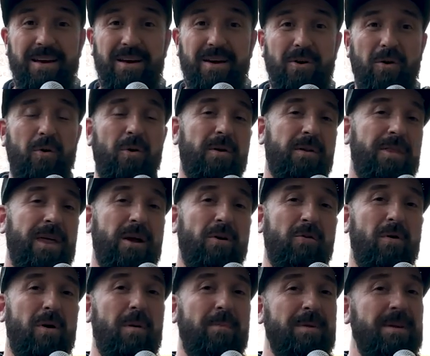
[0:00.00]
or they
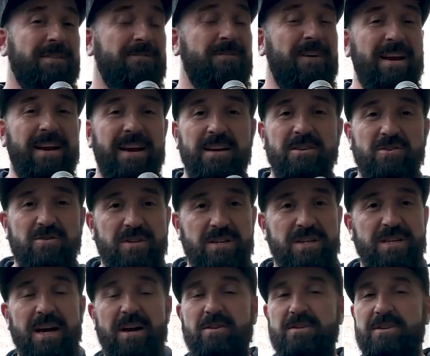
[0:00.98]
grow up in a financially
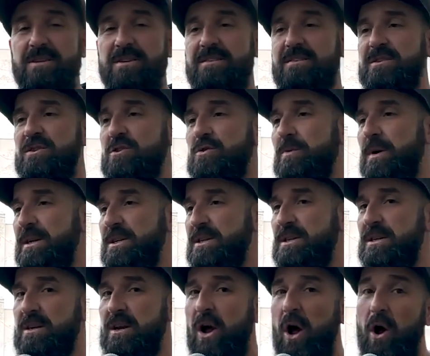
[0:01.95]
challenging
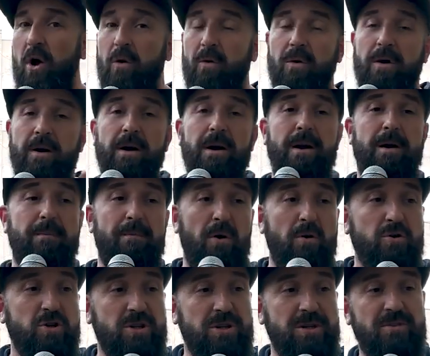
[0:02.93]
situation or an
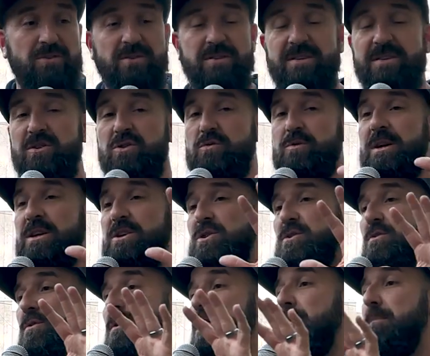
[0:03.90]
emotional
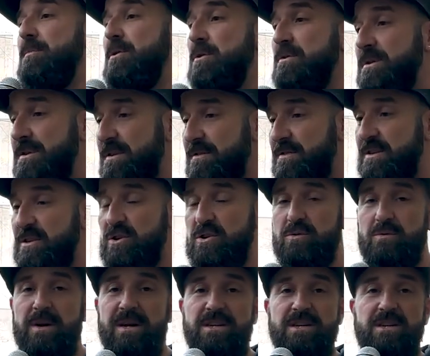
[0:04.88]
situation or an abusive
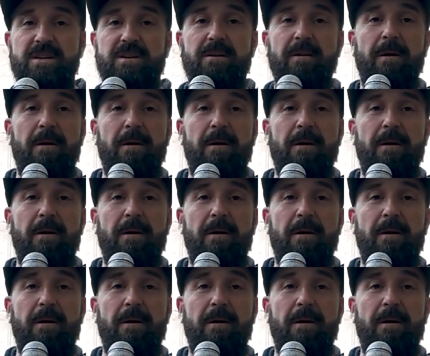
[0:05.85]
situation,